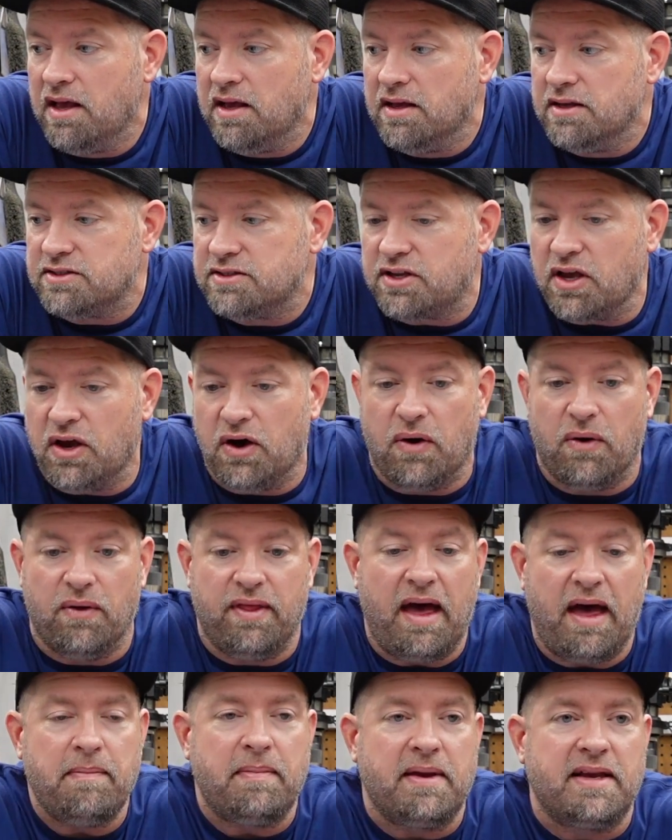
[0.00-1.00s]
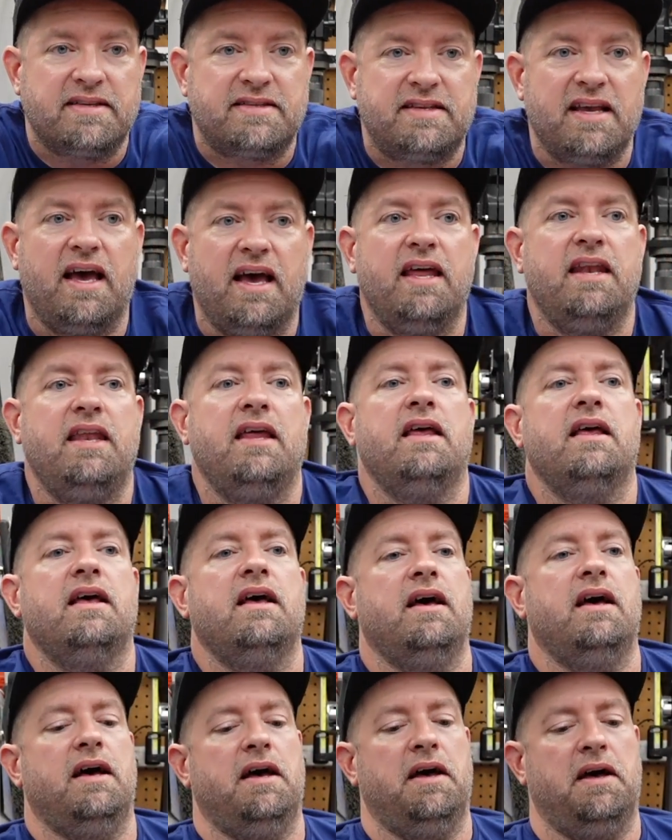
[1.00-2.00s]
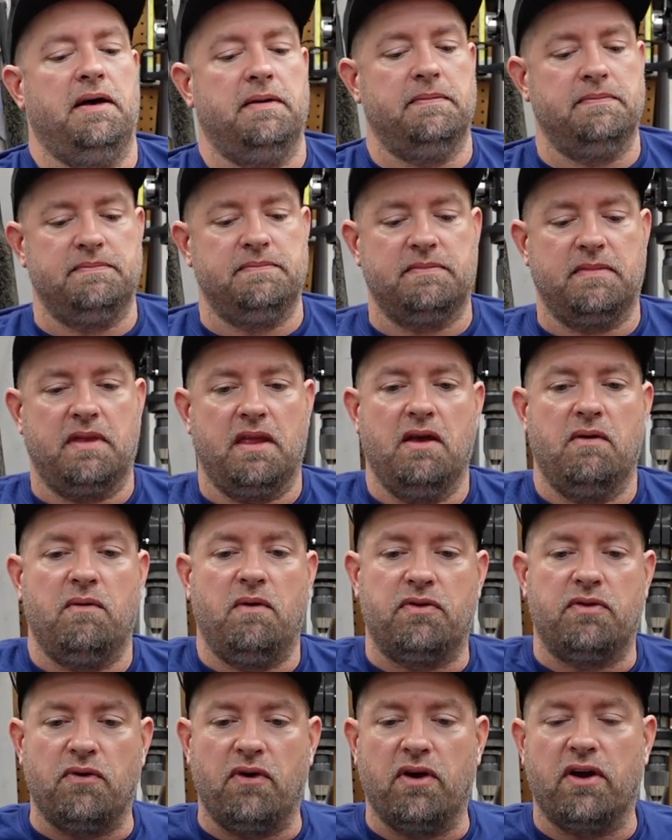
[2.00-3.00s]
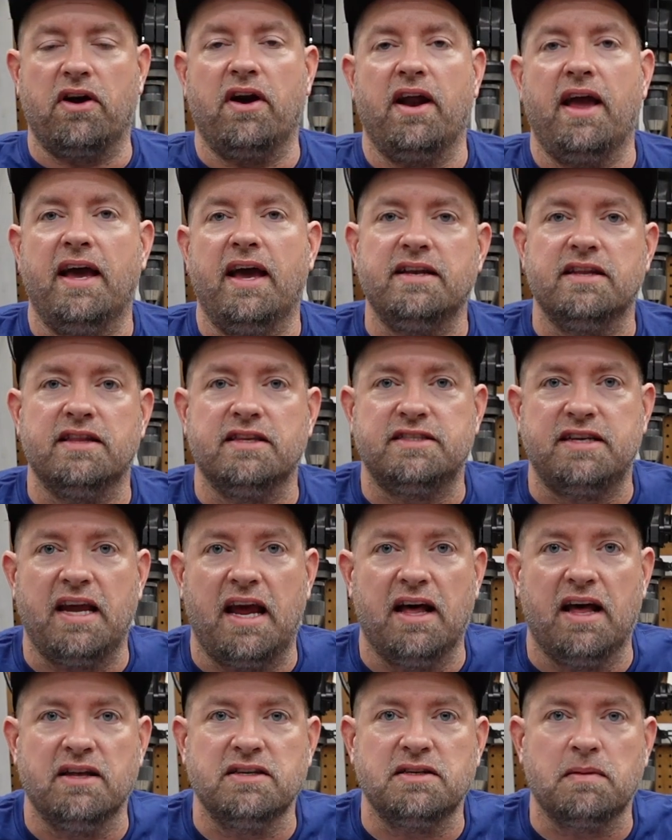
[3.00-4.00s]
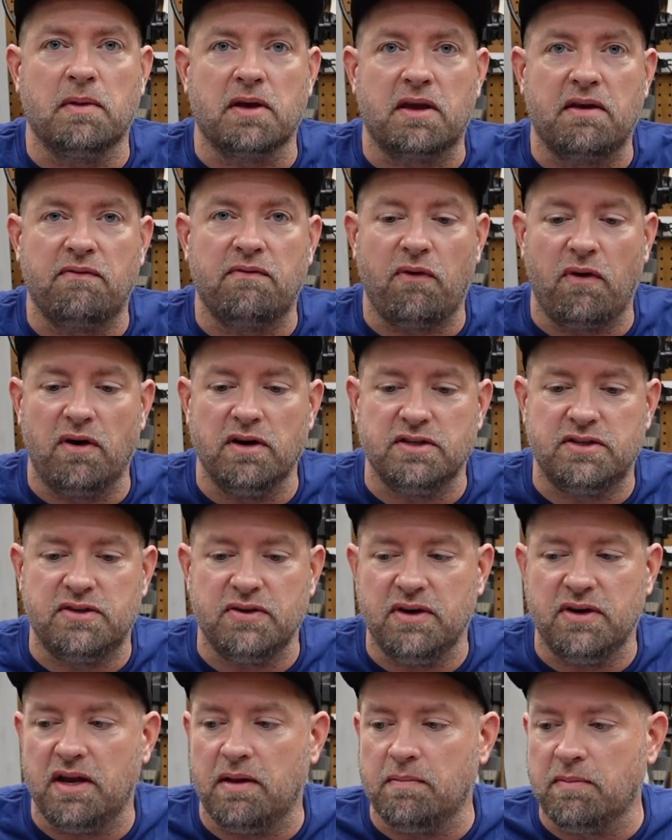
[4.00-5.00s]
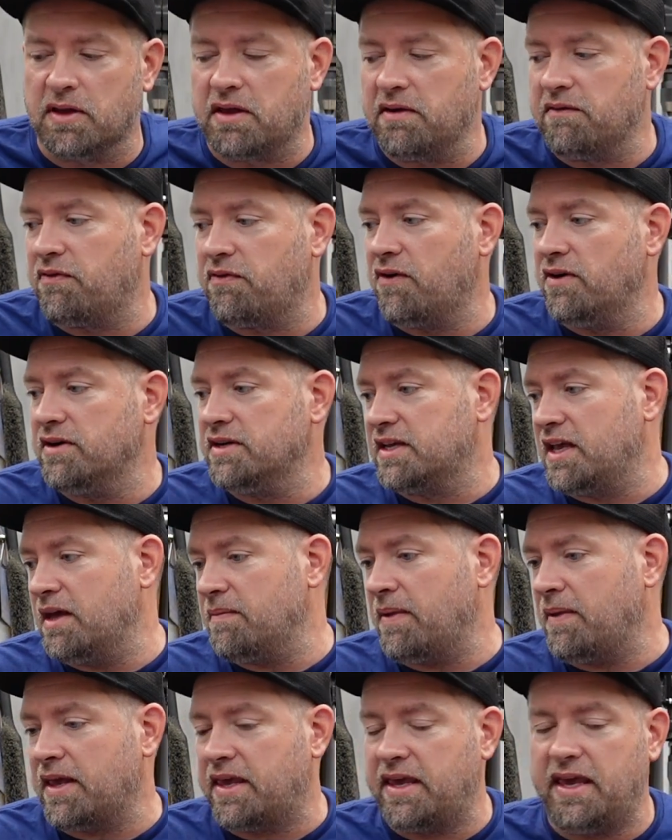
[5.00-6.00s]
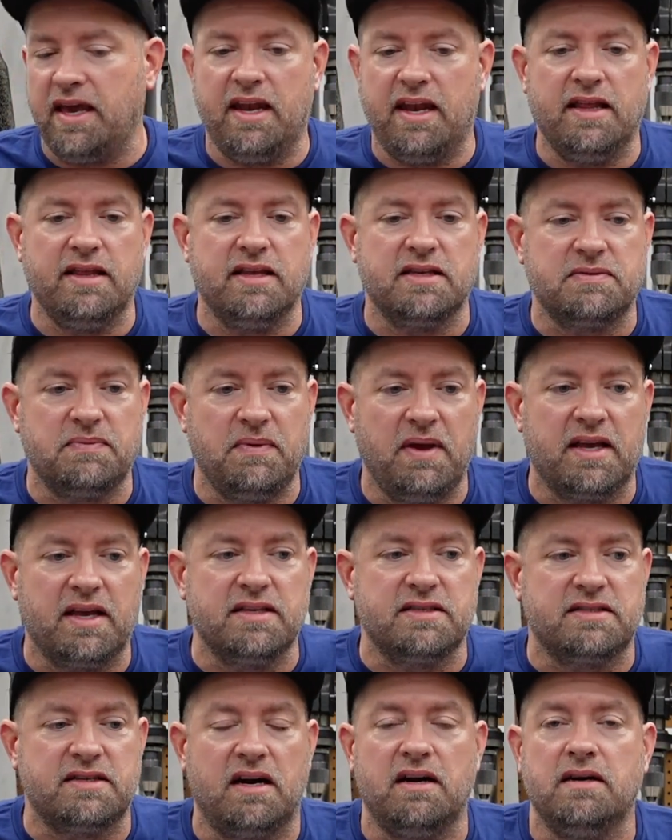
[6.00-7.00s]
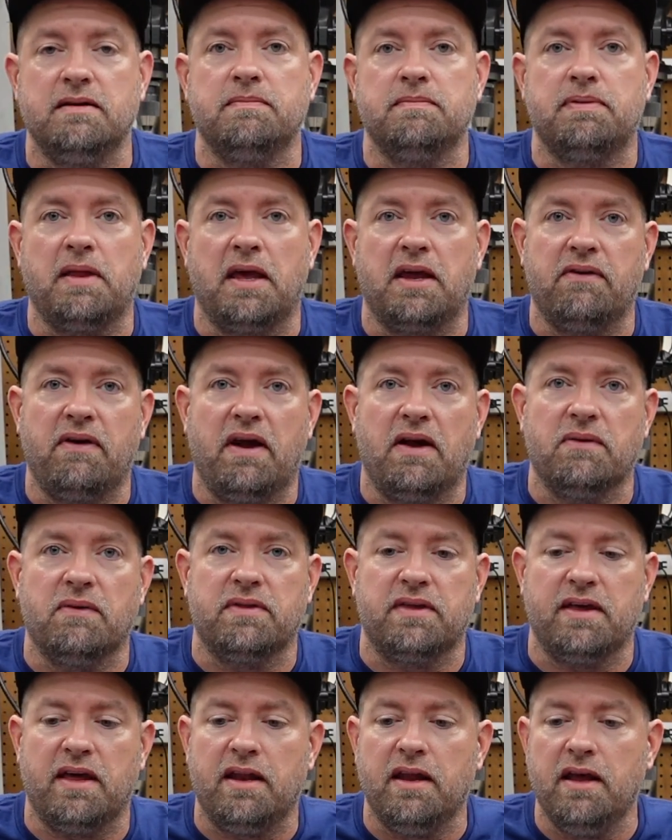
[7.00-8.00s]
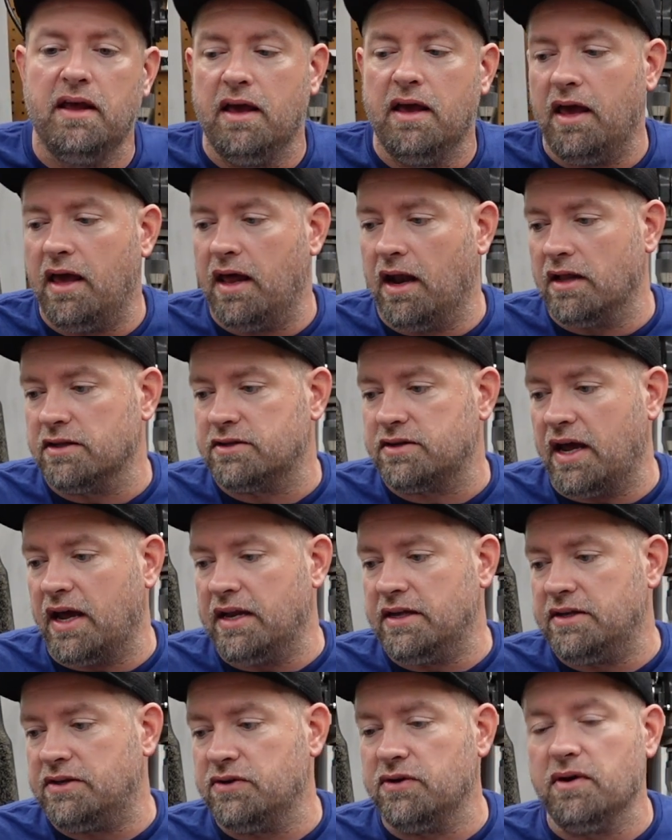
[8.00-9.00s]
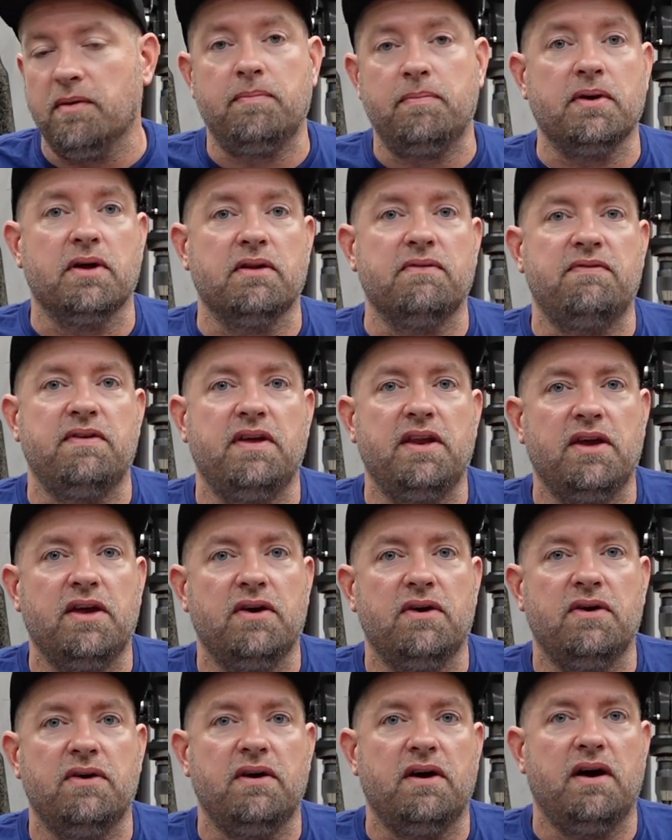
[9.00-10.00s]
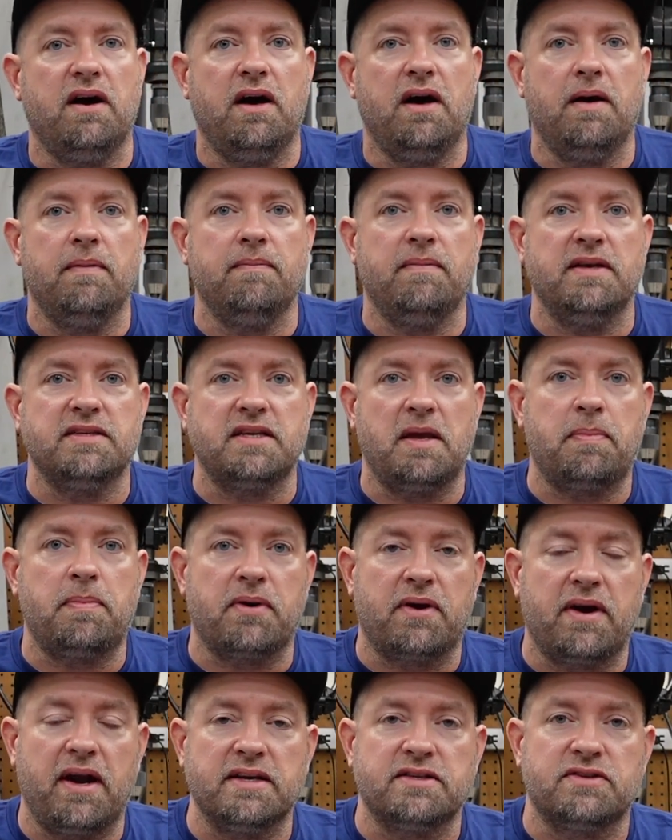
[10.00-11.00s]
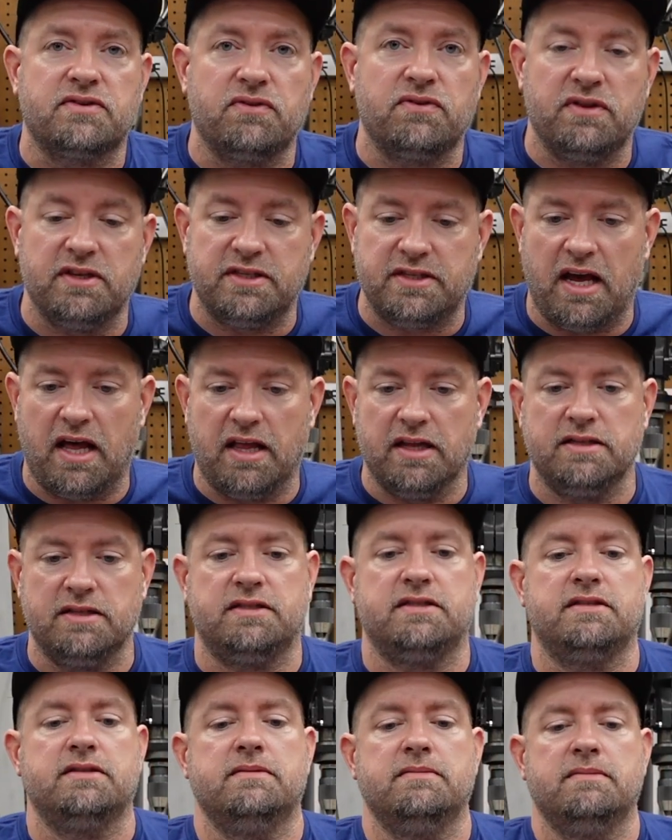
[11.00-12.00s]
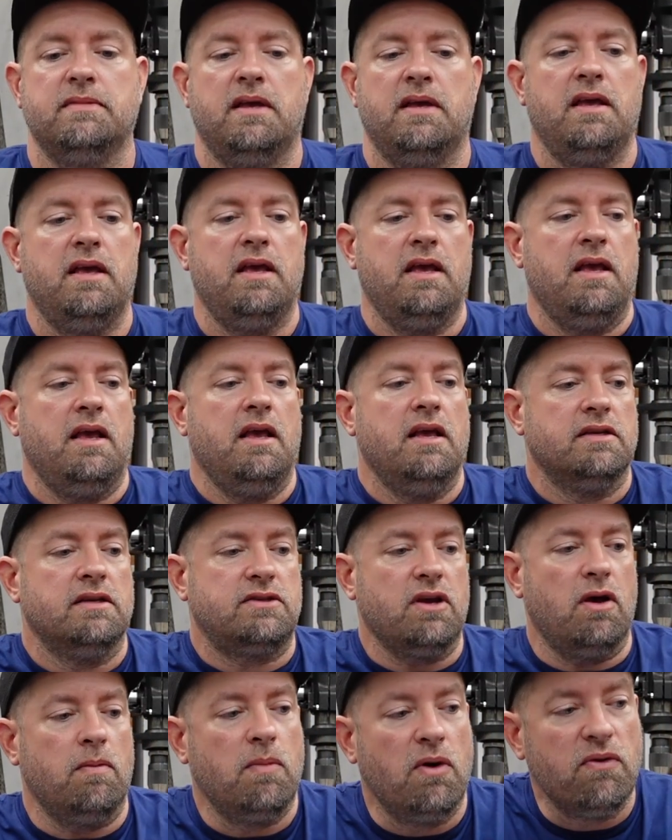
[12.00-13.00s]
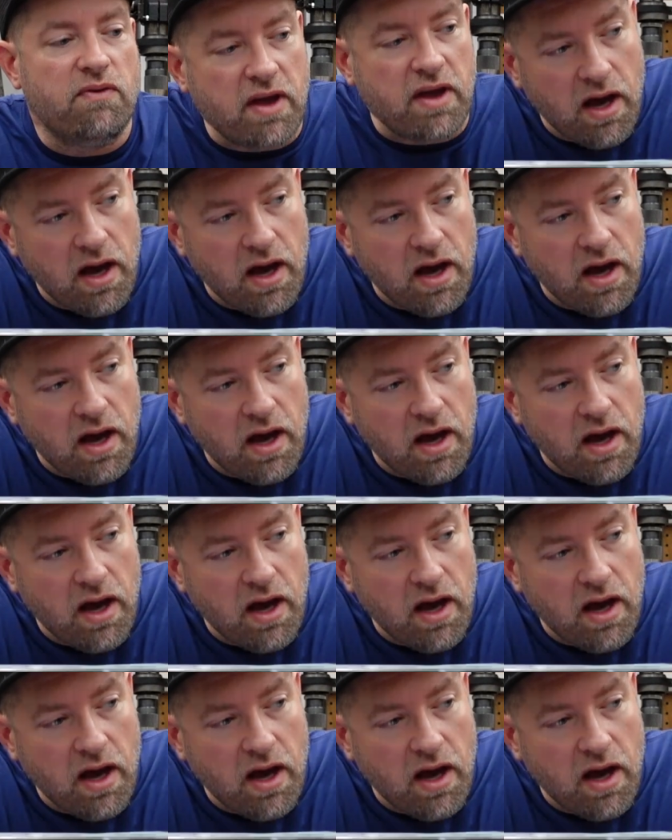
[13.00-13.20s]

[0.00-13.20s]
So that being said, we're we're throwing our hat into the challenge. I'm looking forward to it. I'm looking forward to getting my kid in this week and start playing around with it. And I'll try to do a build video as I progress through the challenge. So moving